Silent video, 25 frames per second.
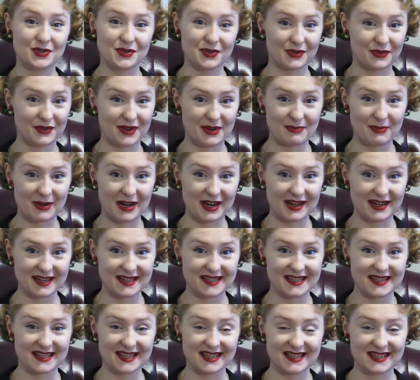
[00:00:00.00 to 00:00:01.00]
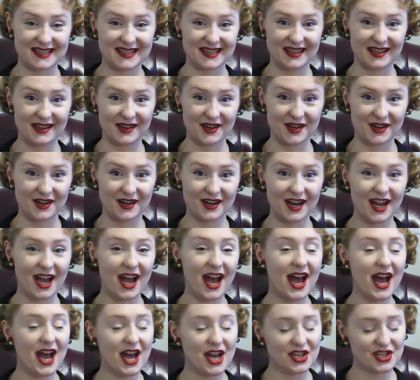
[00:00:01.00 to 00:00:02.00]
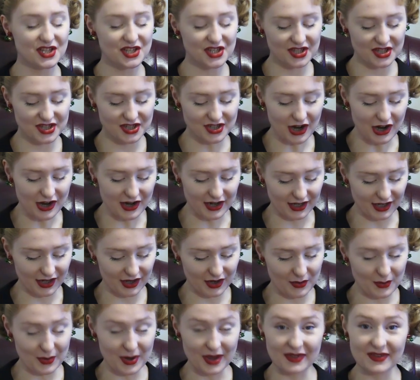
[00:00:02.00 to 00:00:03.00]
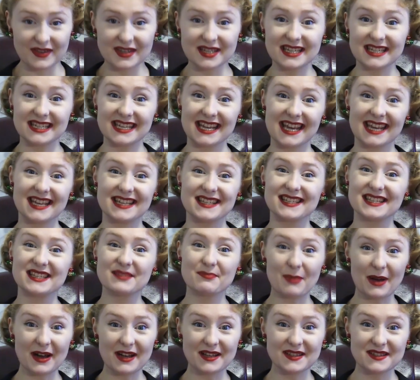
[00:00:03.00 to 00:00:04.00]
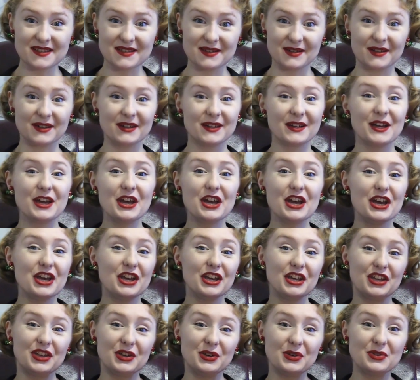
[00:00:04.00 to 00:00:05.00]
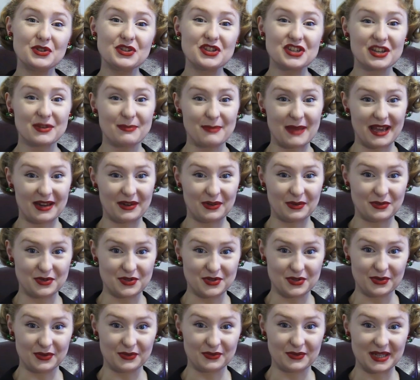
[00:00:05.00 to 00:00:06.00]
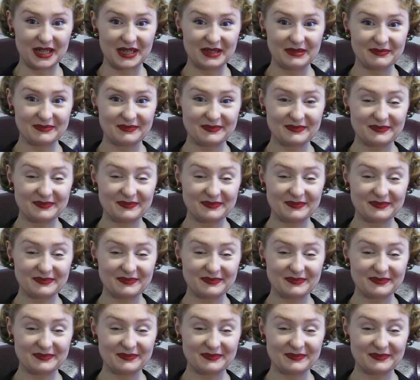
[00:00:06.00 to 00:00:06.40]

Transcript: jewelry box this year, starting with today's sponsor, Huge Tomato Jewelry.